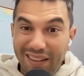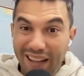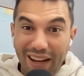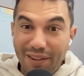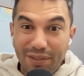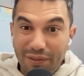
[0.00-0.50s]

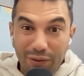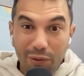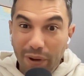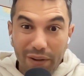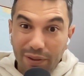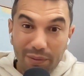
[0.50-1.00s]
extra 4
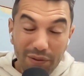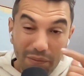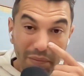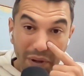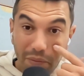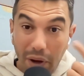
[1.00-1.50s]
bedrooms,
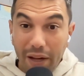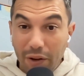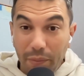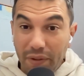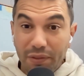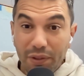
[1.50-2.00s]
it may not
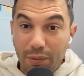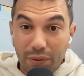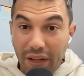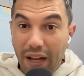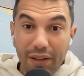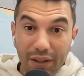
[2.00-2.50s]
be suitable
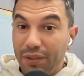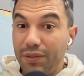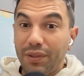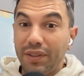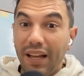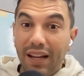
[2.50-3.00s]
now, and you could just
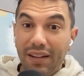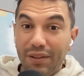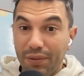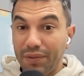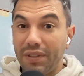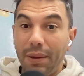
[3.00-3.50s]
look at that
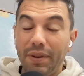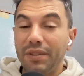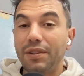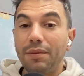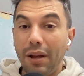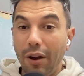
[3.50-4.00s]
initial stepping
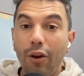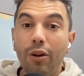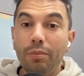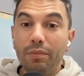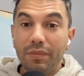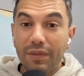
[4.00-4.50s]
stone, that
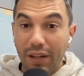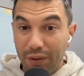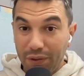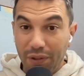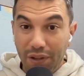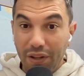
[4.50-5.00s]
home that'll
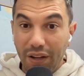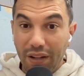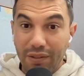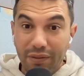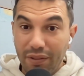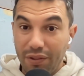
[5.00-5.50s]
suit you guys
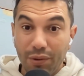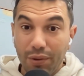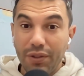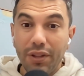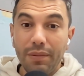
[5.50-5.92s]
over the short term.